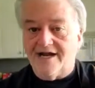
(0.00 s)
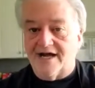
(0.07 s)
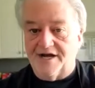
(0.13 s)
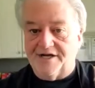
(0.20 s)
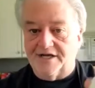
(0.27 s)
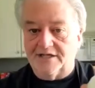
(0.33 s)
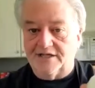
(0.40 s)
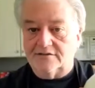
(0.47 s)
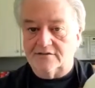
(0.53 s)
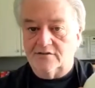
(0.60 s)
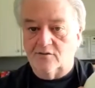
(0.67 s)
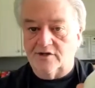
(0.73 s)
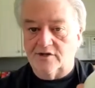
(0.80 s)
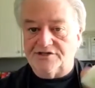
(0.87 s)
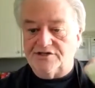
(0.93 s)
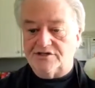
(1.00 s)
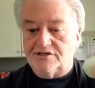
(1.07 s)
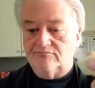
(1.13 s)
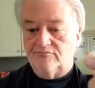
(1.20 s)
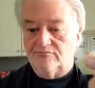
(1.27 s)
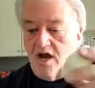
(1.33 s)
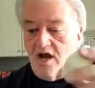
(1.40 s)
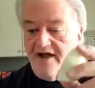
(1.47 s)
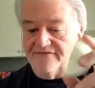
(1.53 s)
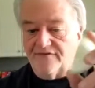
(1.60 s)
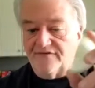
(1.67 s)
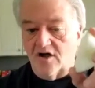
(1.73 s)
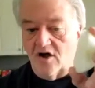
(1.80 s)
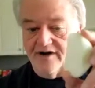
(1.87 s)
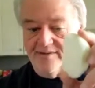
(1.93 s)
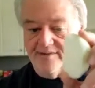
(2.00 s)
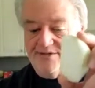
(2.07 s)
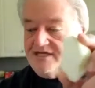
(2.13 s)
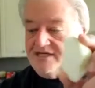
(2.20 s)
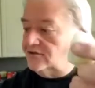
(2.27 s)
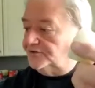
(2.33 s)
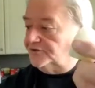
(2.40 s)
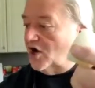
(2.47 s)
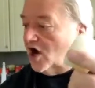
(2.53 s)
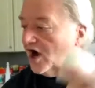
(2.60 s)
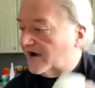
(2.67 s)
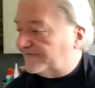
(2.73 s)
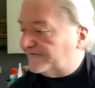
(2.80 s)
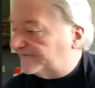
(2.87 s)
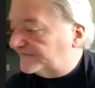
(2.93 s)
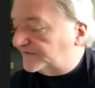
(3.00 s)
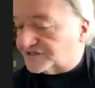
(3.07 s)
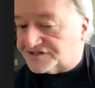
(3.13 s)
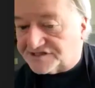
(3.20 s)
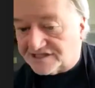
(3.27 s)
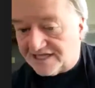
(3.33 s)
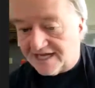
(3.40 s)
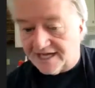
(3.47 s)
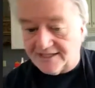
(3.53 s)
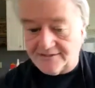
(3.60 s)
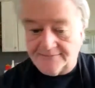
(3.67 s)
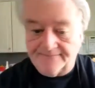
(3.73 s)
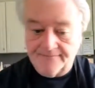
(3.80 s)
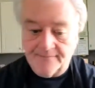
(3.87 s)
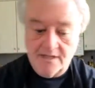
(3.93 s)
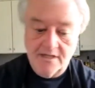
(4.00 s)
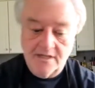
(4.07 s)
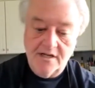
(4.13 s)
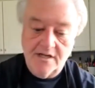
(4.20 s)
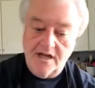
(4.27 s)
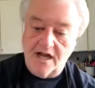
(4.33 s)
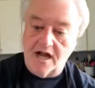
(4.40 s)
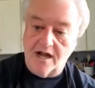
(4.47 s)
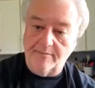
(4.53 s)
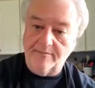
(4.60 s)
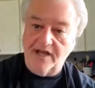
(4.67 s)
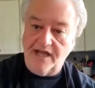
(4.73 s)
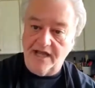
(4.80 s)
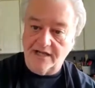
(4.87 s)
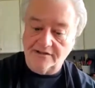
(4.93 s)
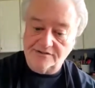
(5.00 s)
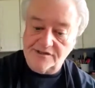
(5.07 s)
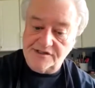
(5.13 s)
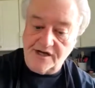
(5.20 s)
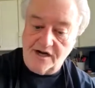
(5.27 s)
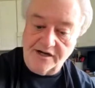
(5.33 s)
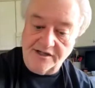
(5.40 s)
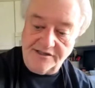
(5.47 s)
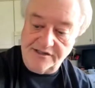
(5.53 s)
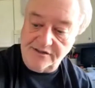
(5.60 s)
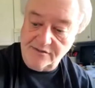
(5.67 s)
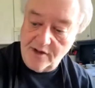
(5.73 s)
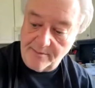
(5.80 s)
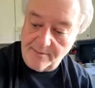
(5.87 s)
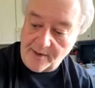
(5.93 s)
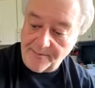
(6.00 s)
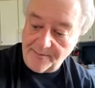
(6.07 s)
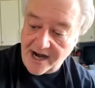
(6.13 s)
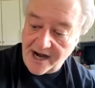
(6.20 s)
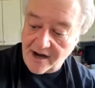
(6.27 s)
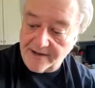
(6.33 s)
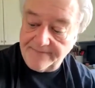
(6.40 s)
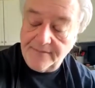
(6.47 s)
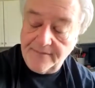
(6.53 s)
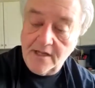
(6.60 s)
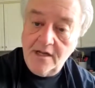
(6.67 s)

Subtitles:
onion, which I've already peeled off the skin and started to prepare it.